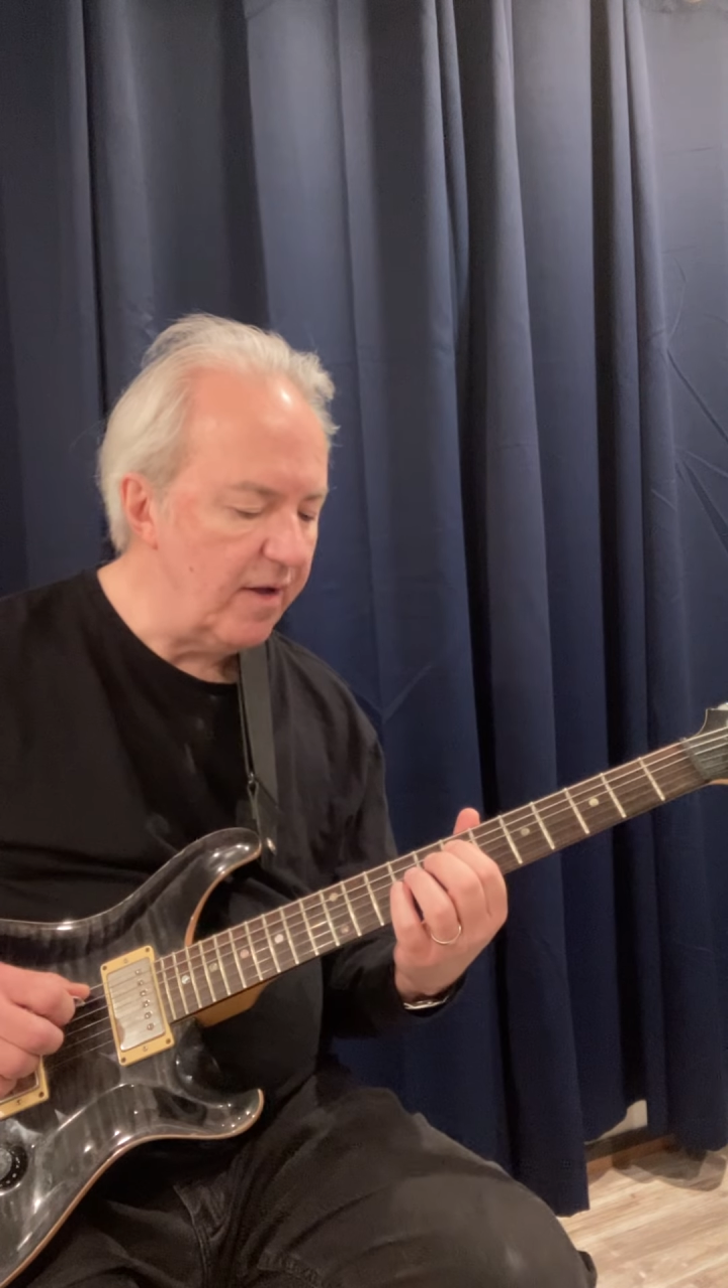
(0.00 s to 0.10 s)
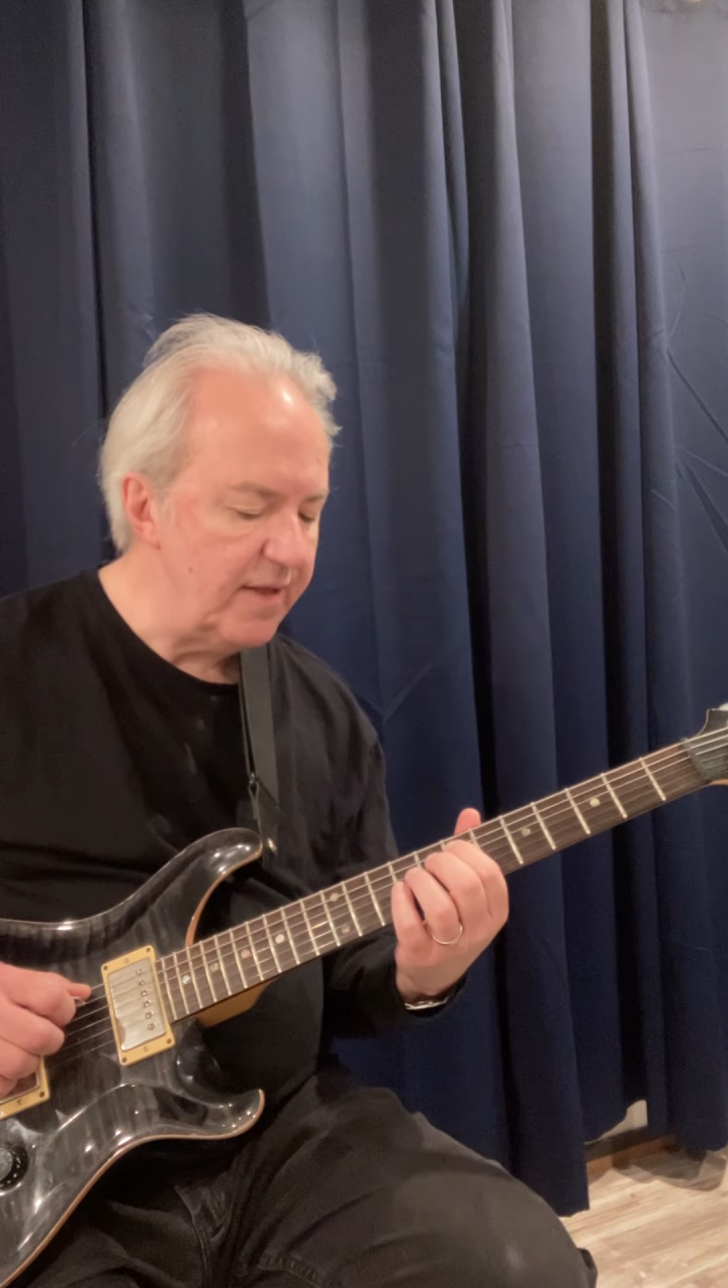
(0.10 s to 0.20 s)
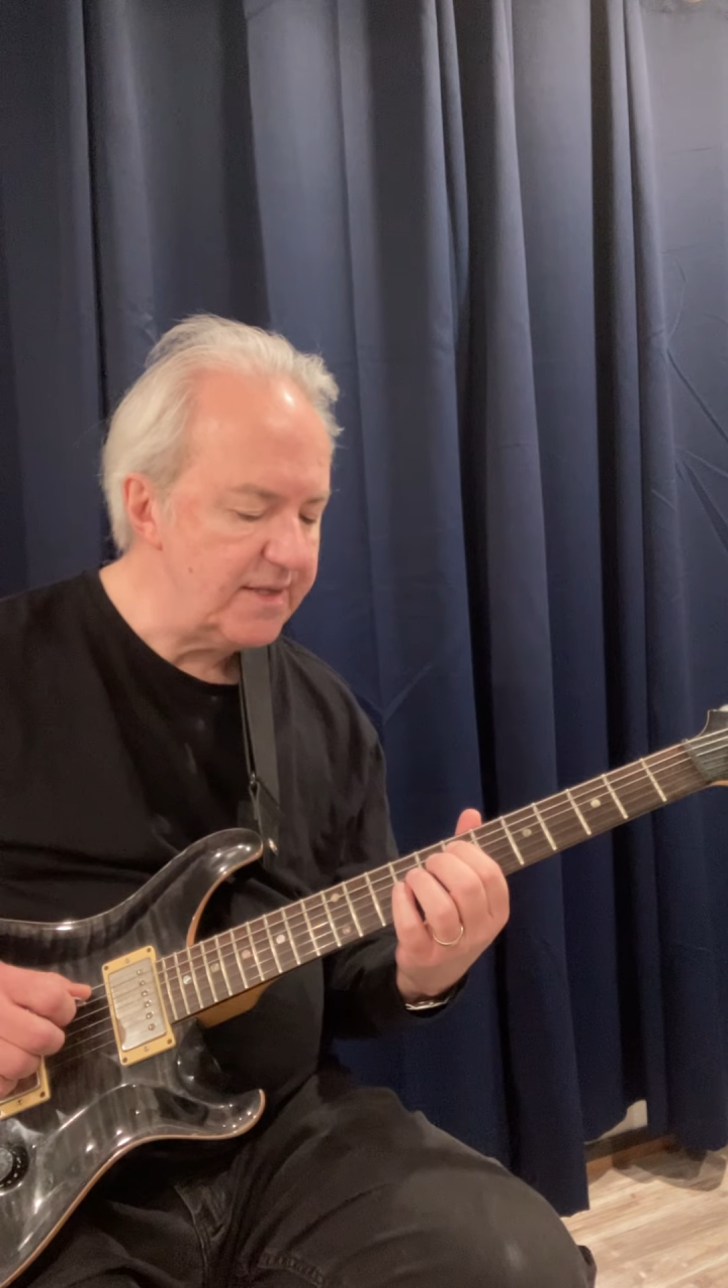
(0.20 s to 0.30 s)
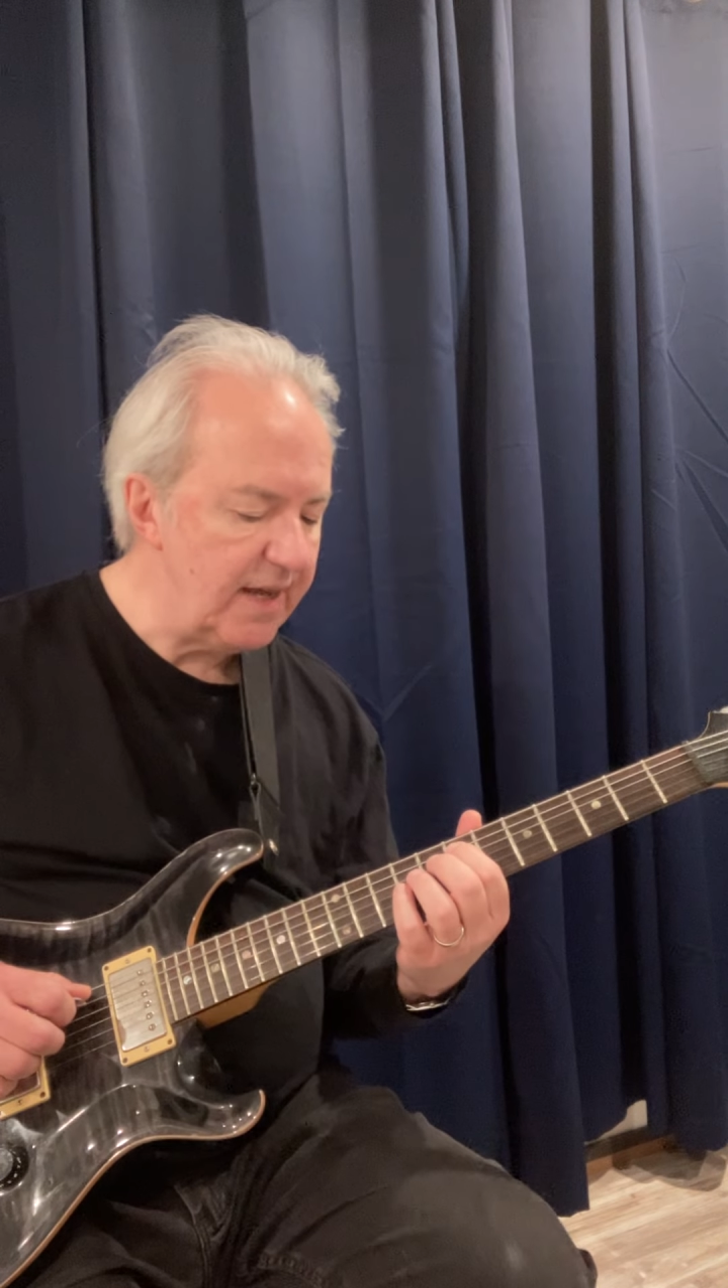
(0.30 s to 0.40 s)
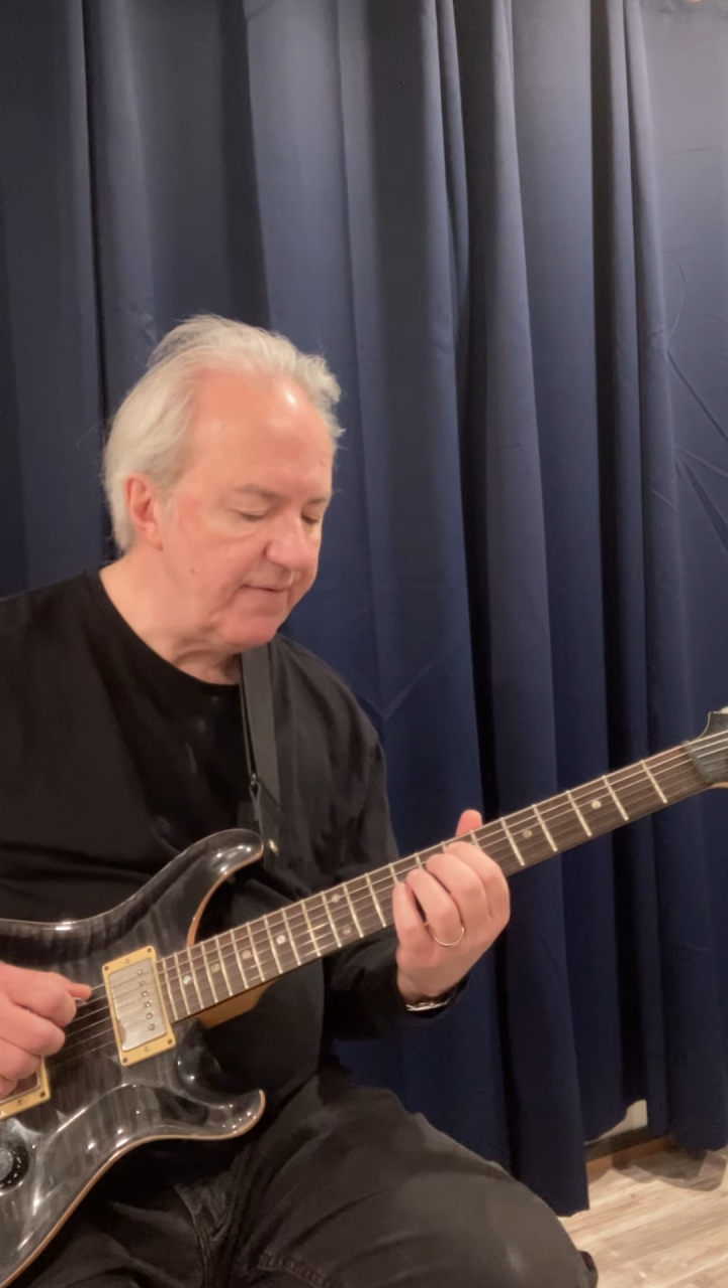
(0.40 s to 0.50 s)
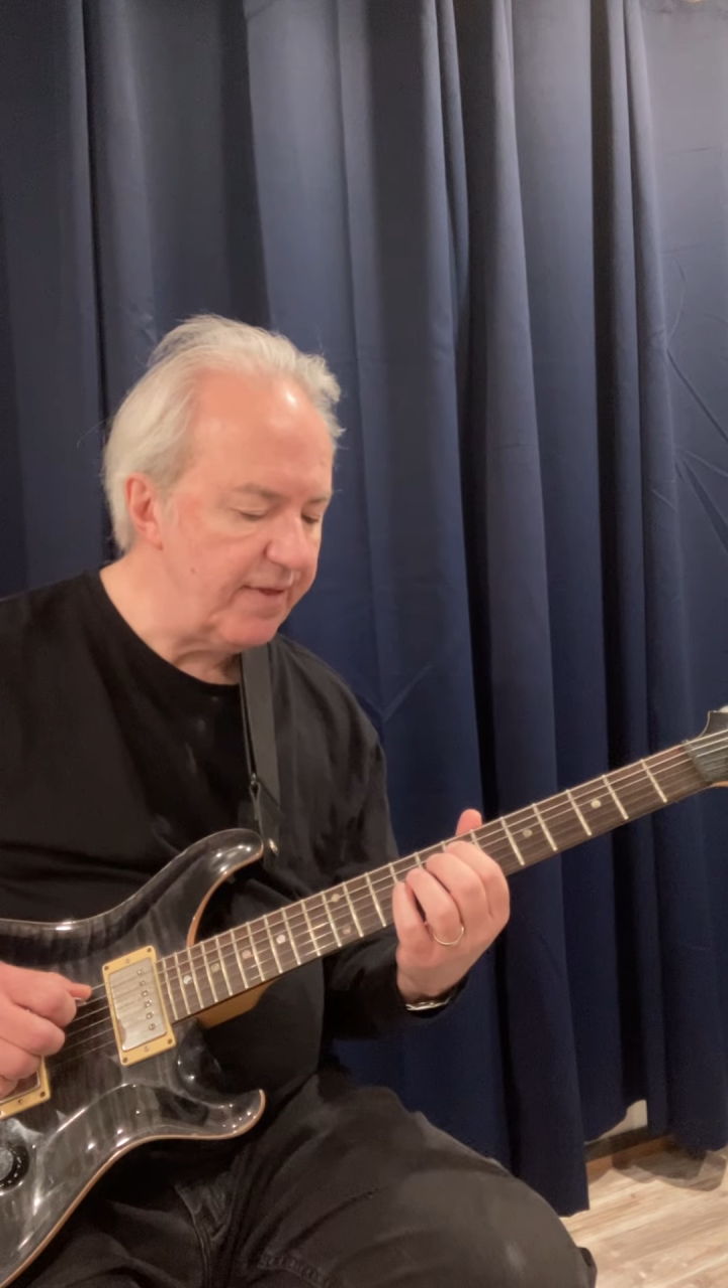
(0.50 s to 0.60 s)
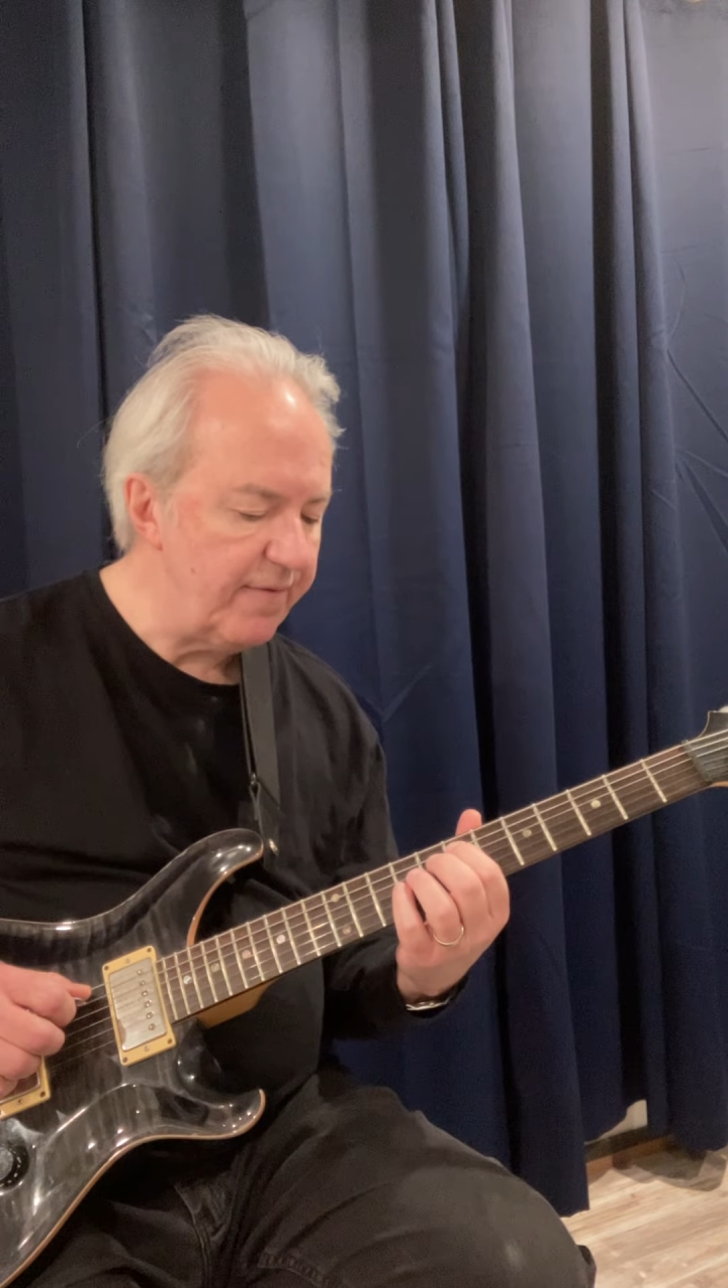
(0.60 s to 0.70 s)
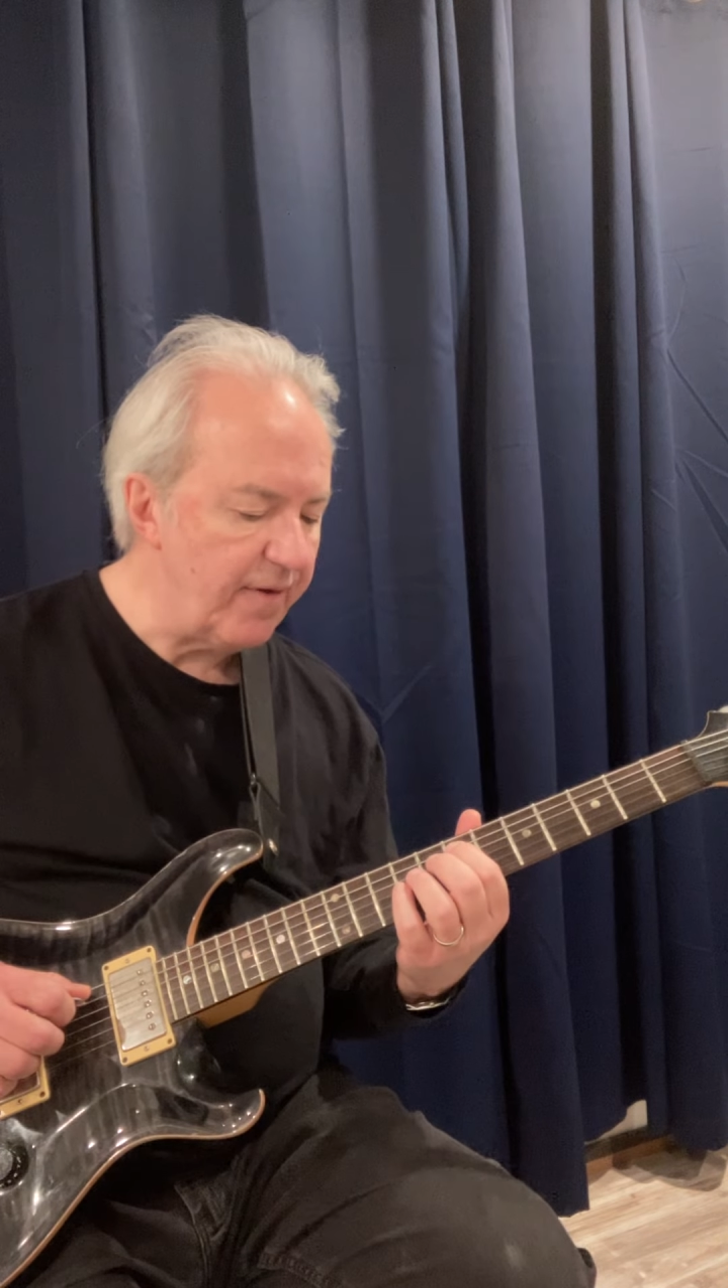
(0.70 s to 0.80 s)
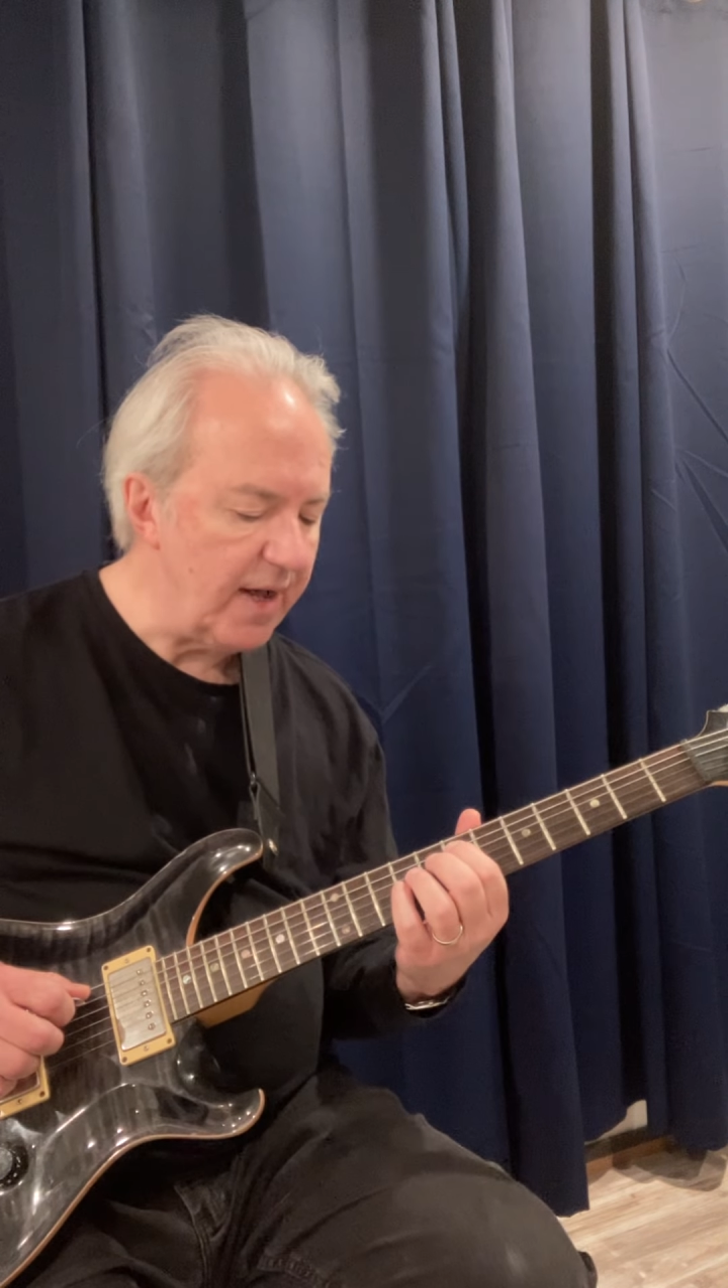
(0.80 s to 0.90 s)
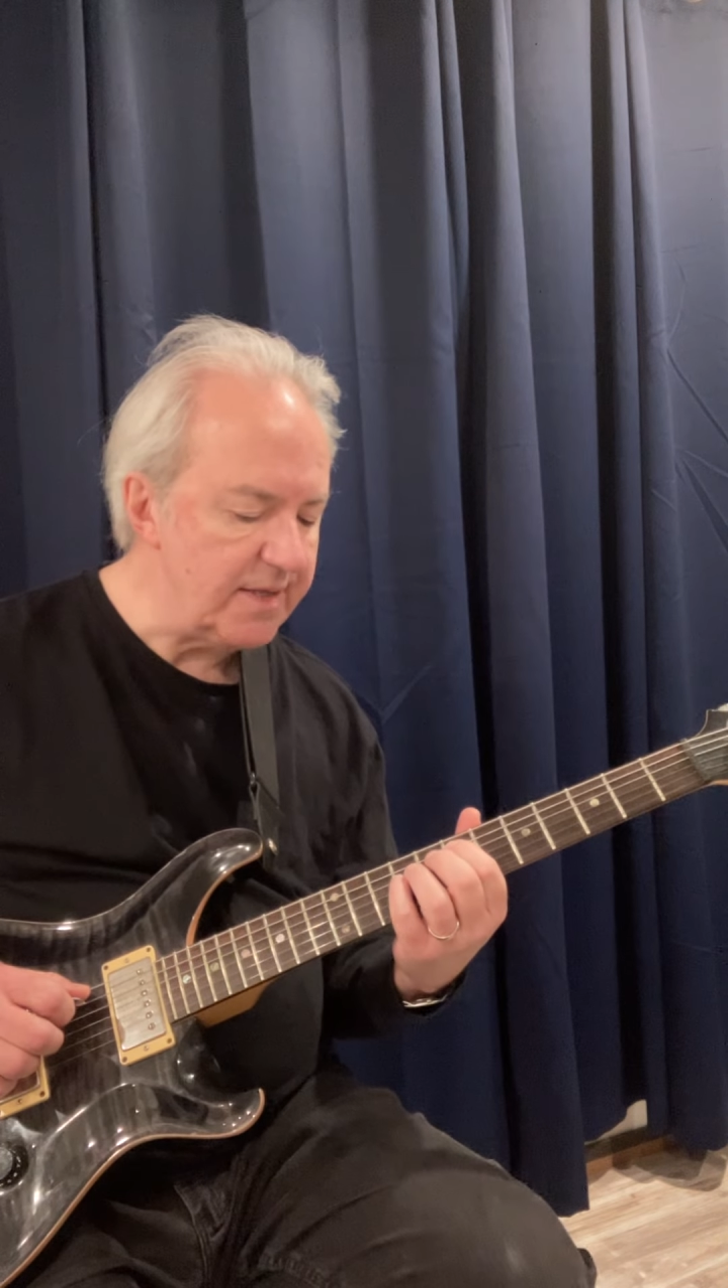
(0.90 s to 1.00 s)
on the
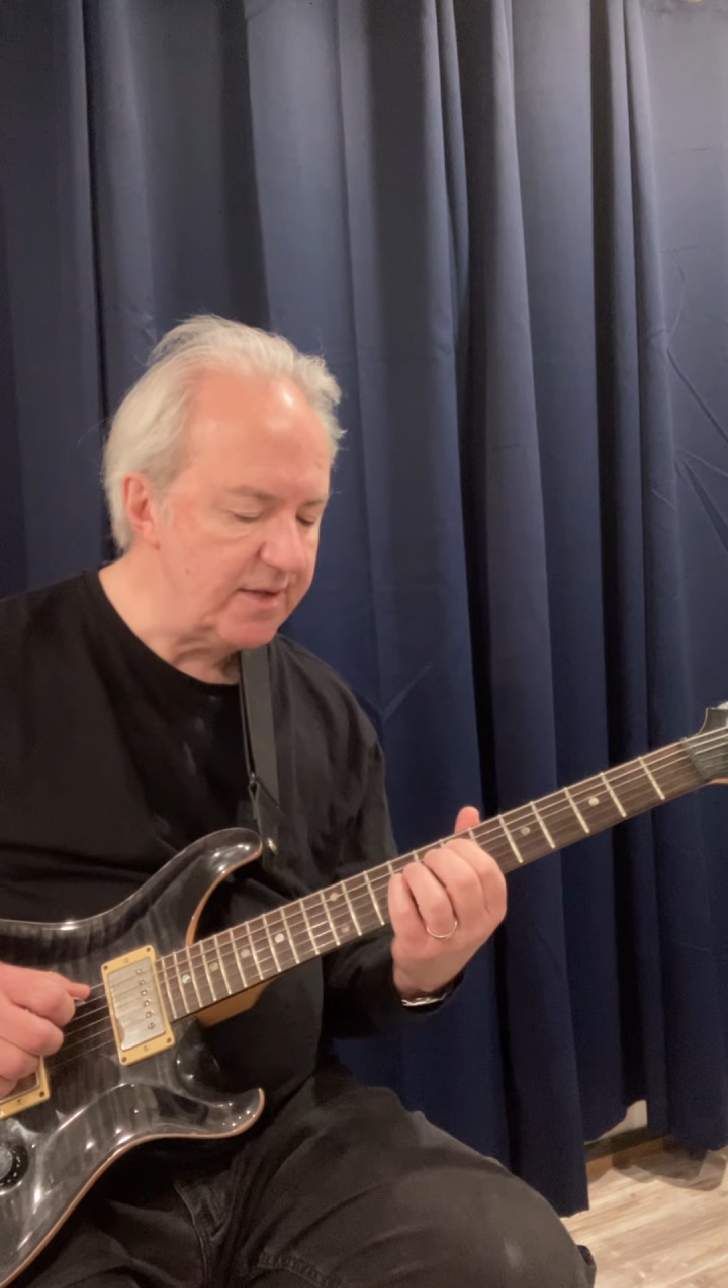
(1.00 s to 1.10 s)
seventh fret.